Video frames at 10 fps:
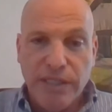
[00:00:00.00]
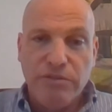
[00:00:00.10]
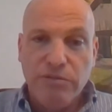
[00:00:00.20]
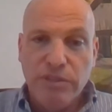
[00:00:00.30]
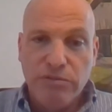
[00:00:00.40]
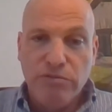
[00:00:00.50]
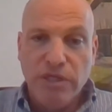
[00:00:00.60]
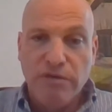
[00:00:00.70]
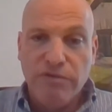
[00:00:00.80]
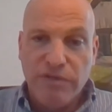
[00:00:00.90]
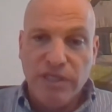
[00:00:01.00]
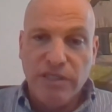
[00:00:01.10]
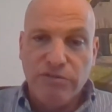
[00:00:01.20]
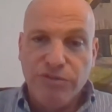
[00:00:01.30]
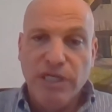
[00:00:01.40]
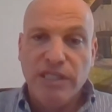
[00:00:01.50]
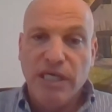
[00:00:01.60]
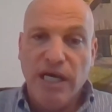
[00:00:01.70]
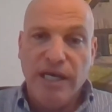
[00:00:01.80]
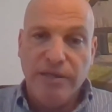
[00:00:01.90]
and you need to do everything in real
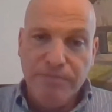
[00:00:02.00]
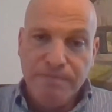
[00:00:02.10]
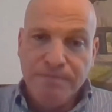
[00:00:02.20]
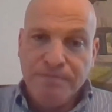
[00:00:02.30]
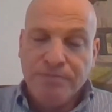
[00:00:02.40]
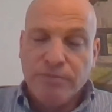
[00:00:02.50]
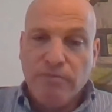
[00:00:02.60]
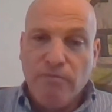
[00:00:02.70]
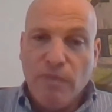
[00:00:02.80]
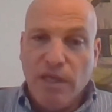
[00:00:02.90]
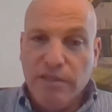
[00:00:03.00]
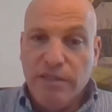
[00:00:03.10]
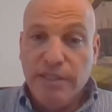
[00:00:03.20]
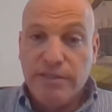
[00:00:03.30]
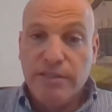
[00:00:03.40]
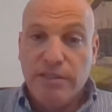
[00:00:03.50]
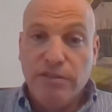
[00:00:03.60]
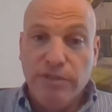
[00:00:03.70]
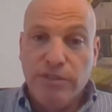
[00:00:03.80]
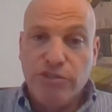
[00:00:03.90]
time, this is
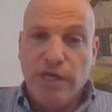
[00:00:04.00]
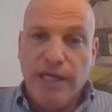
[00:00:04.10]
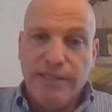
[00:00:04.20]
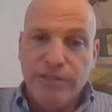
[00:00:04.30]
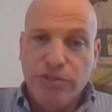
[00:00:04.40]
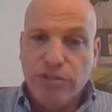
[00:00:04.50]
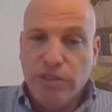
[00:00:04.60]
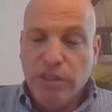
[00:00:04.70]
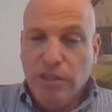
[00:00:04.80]
the real challenge.